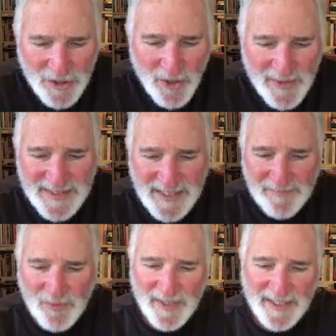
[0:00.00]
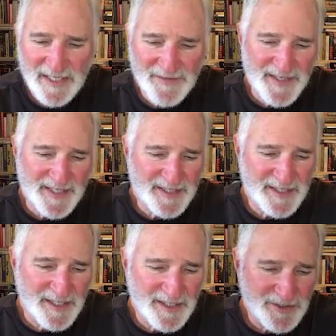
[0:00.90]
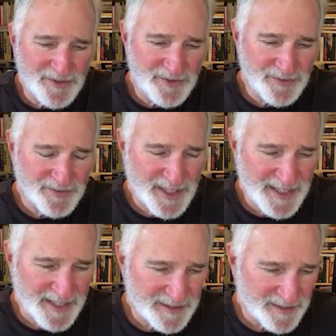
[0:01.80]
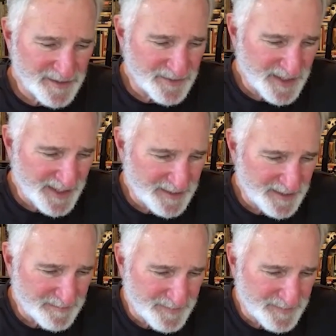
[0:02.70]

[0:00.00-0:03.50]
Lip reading: No, at some point, I think you can't